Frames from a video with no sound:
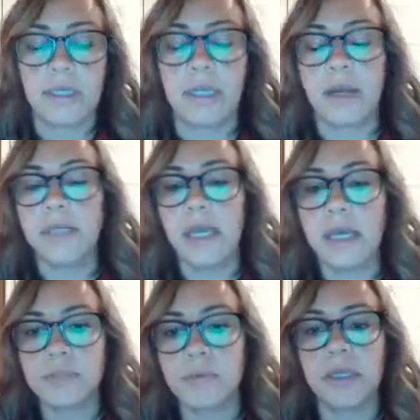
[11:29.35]
Now,
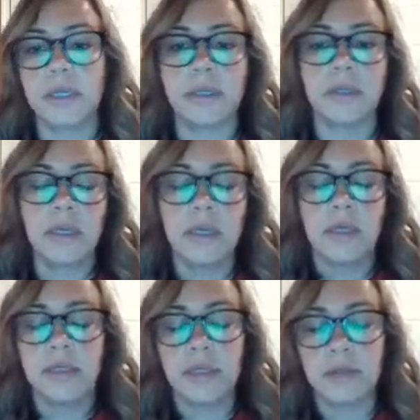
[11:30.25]
yes, we could
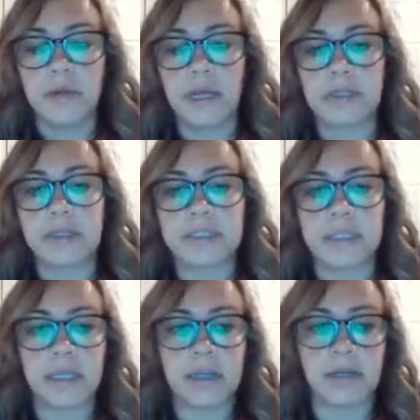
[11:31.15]
theoretically
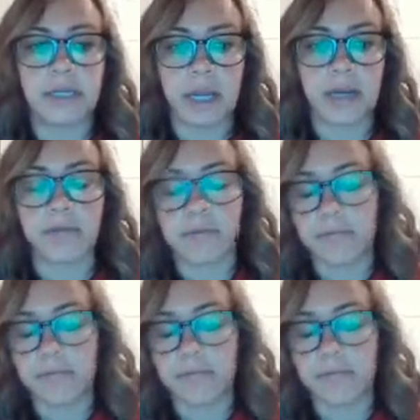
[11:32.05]
sit here and kind of